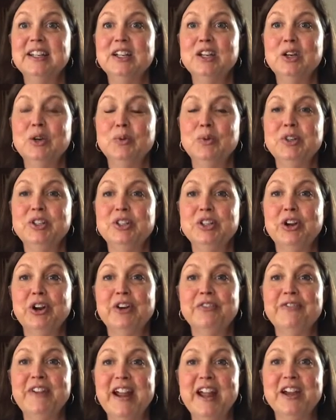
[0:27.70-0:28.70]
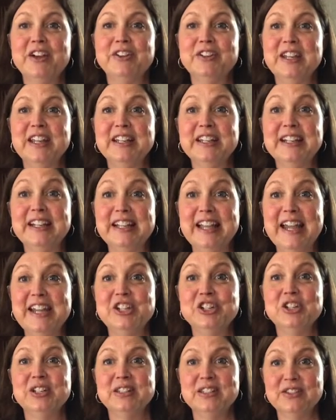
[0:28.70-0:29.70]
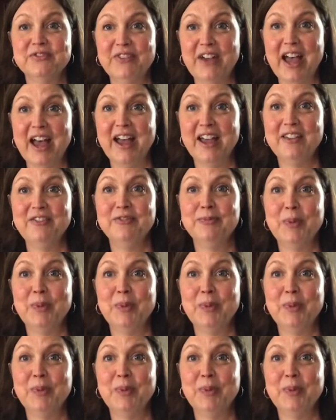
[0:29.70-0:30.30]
which are found in Galatians 5,